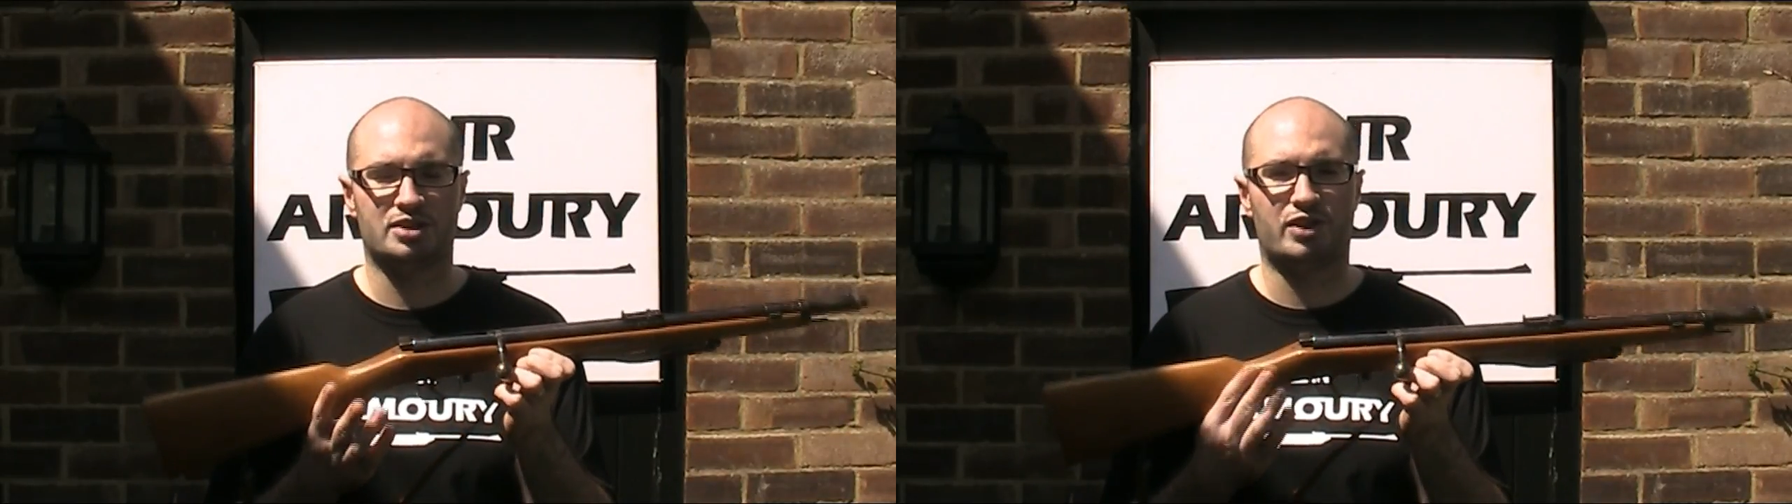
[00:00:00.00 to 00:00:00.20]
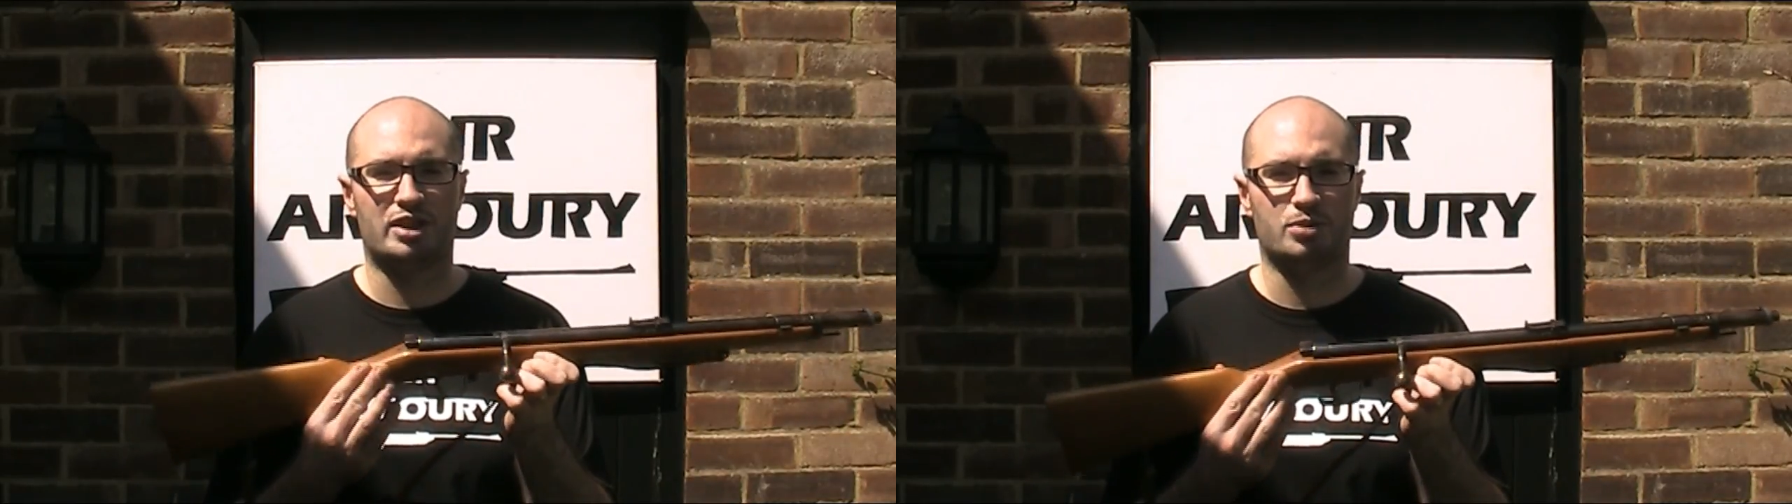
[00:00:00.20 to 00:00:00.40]

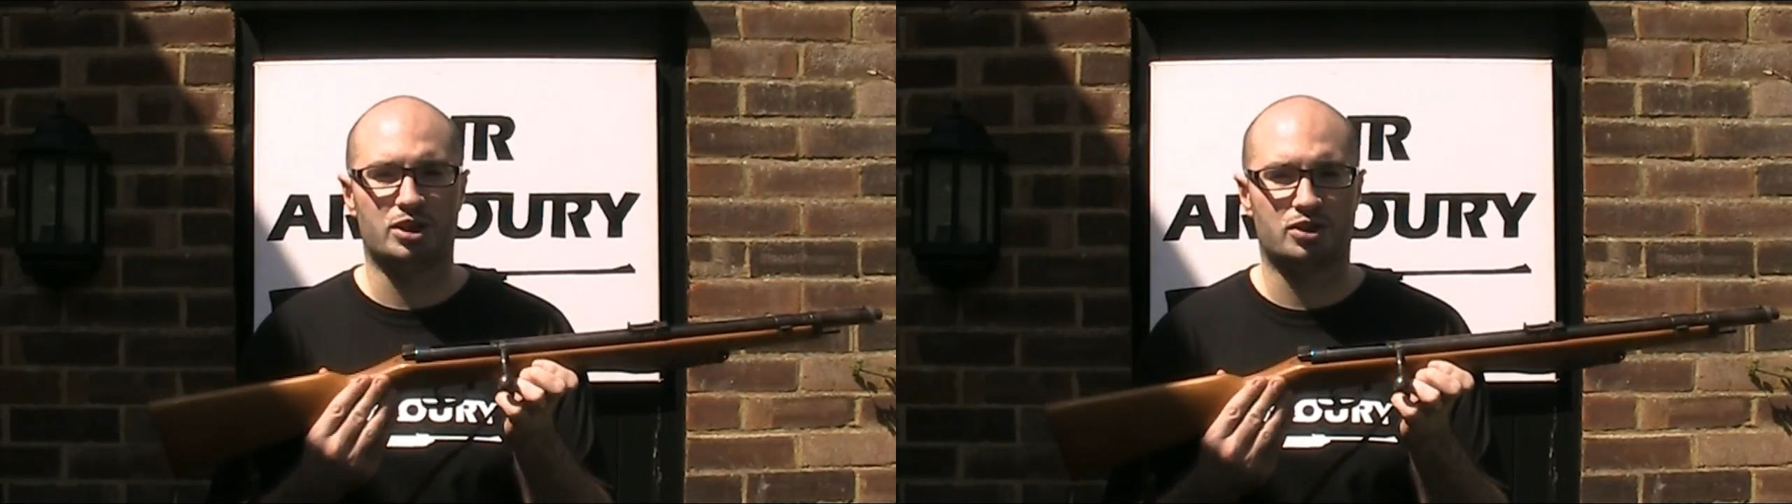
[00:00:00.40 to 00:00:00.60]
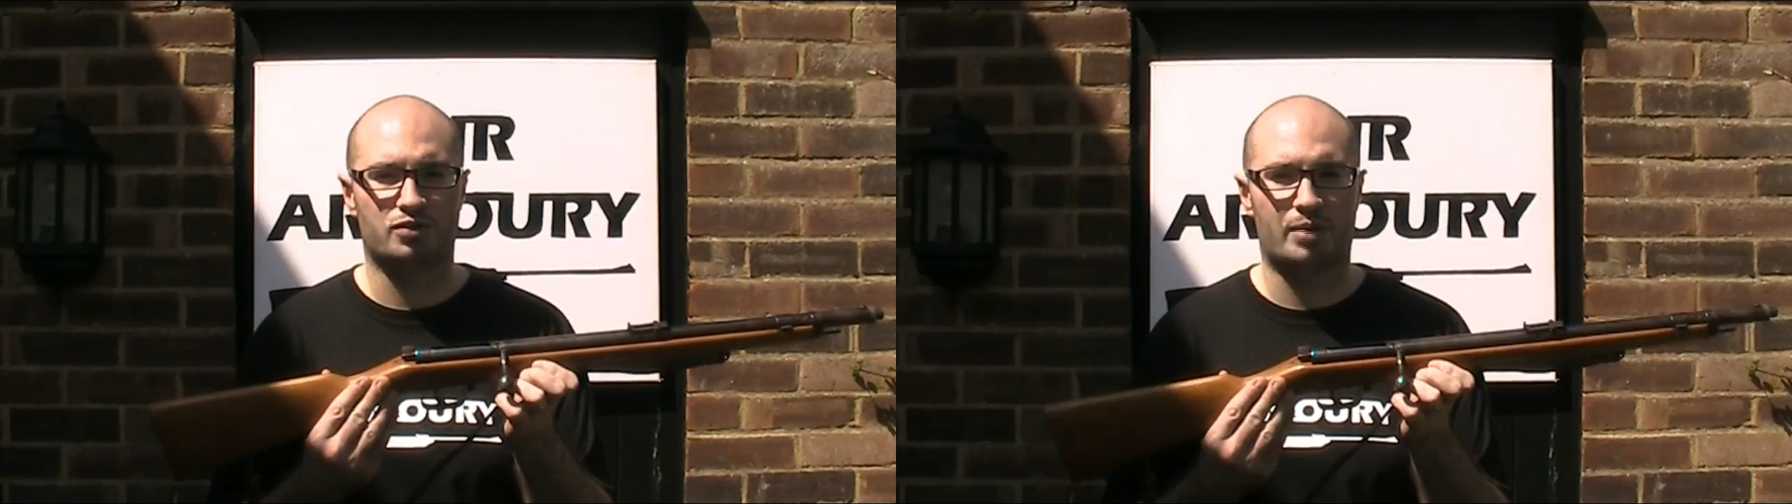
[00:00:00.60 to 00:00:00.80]

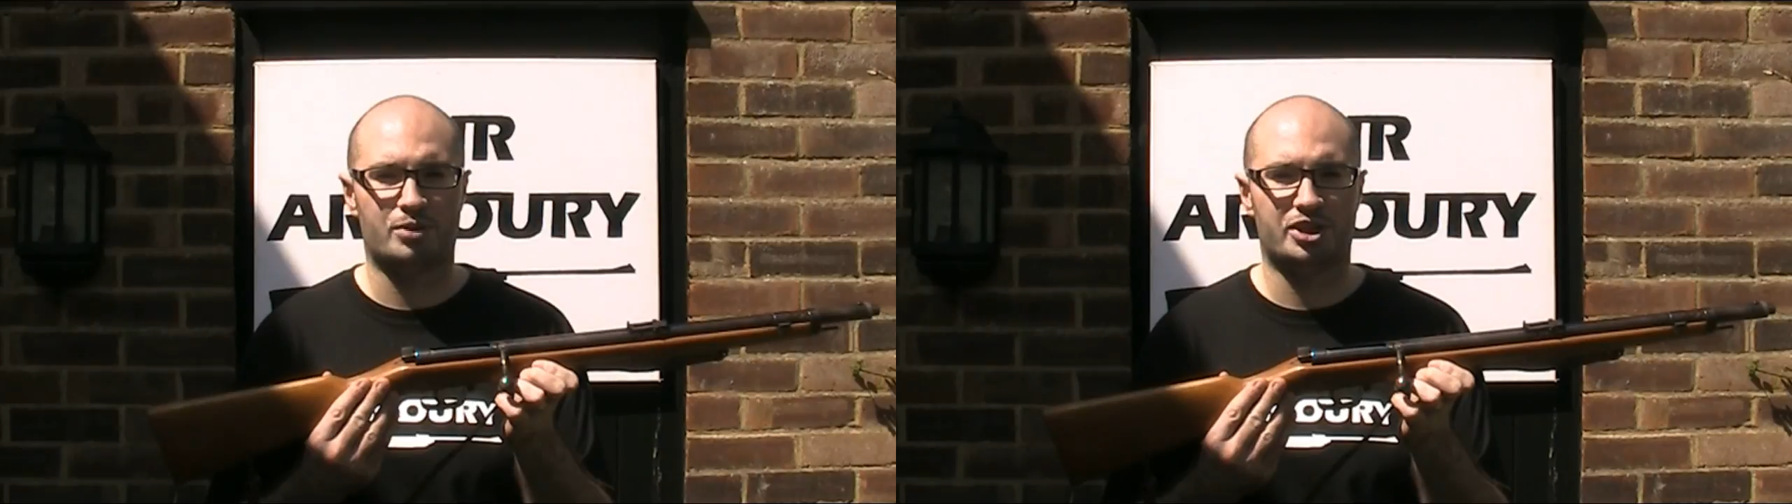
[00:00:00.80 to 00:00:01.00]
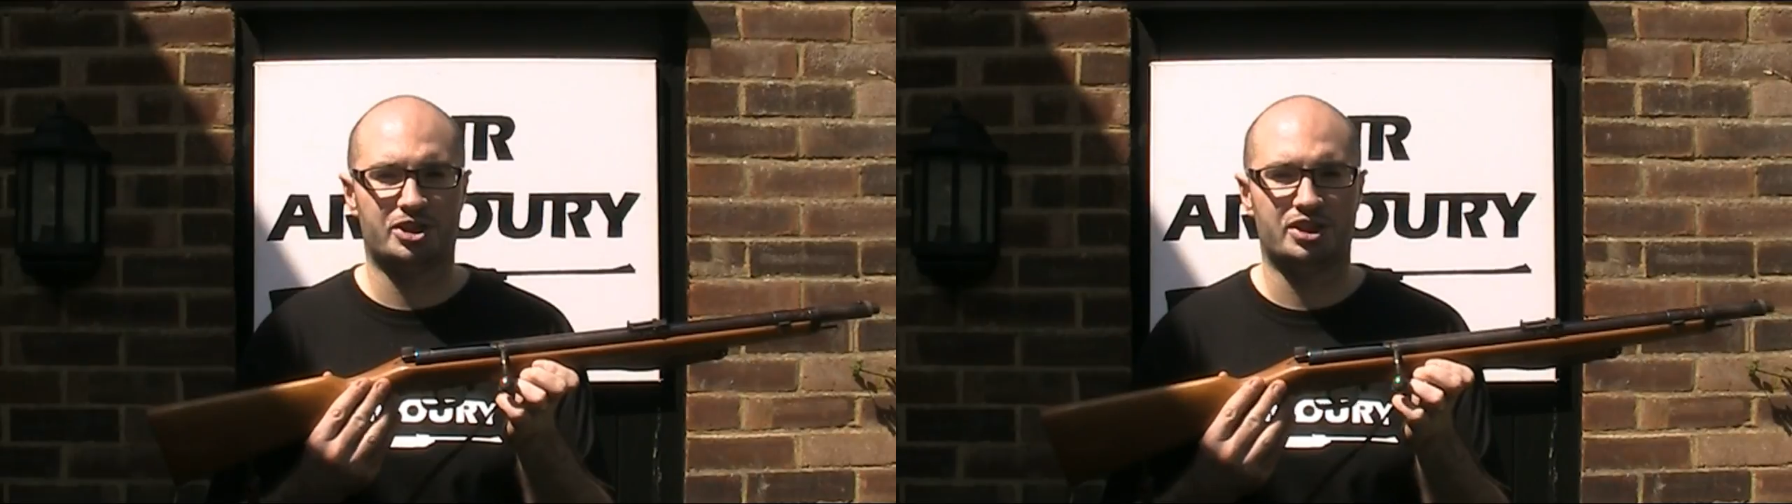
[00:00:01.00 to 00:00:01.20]
availability of
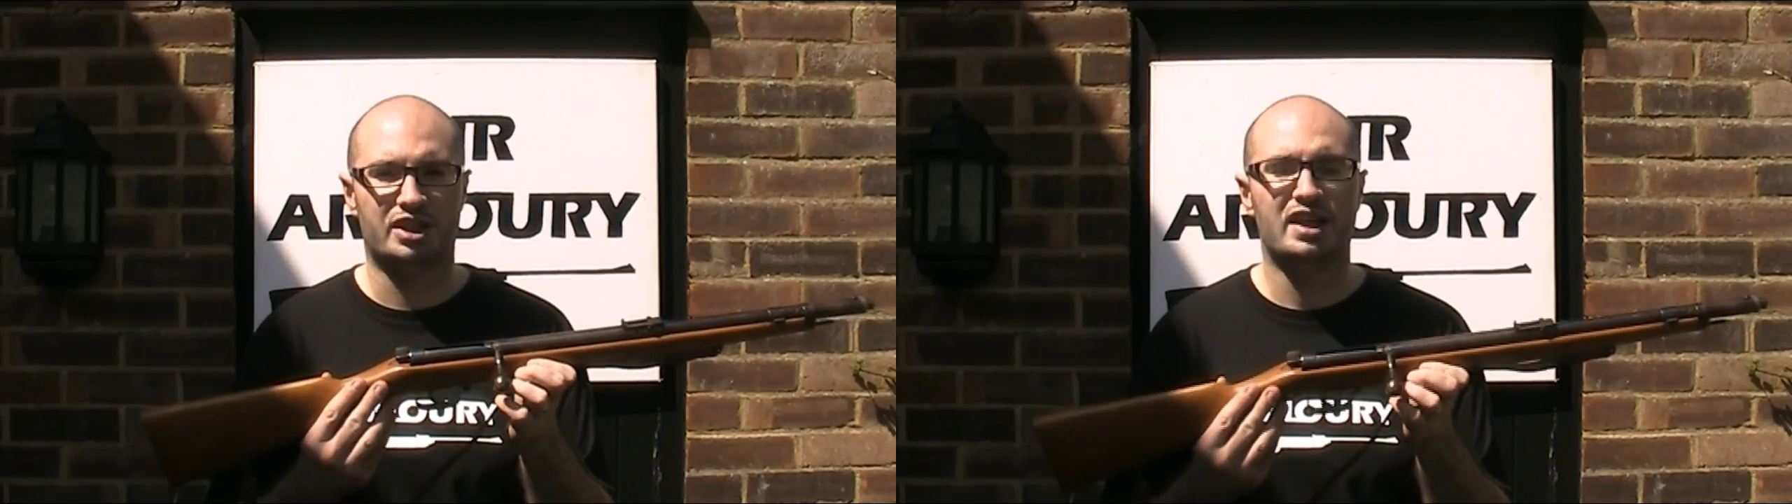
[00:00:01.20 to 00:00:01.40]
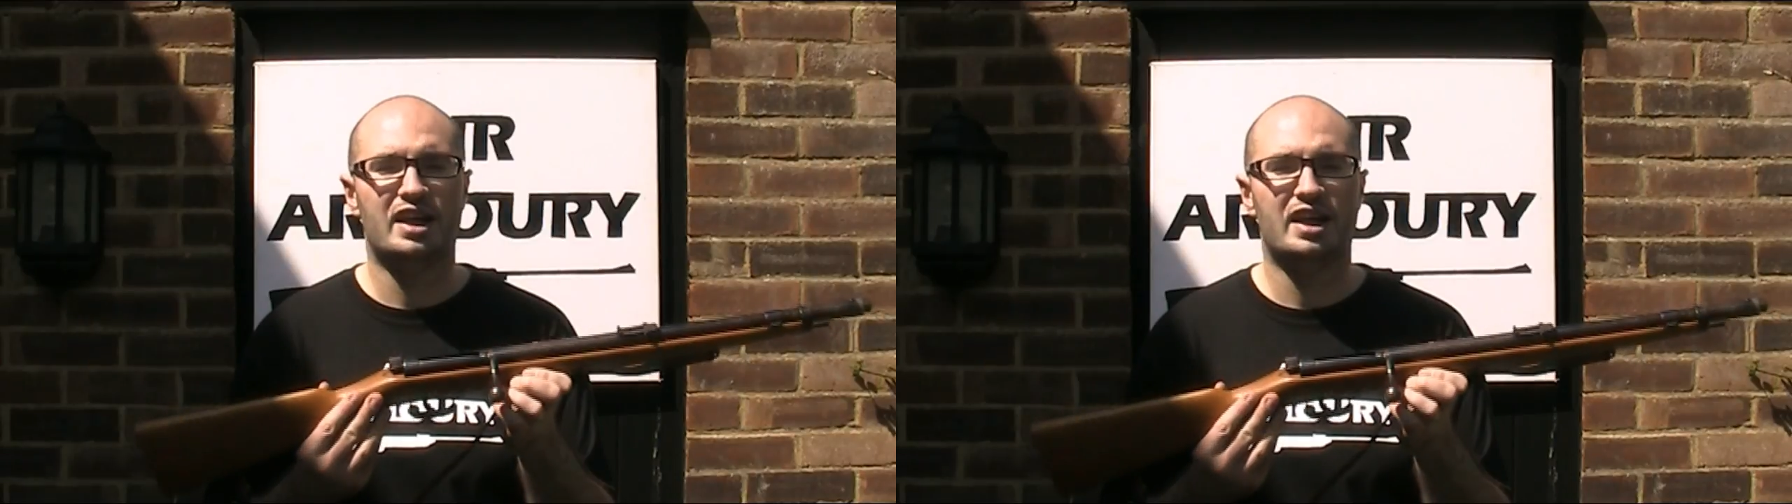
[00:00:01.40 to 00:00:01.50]
ammunition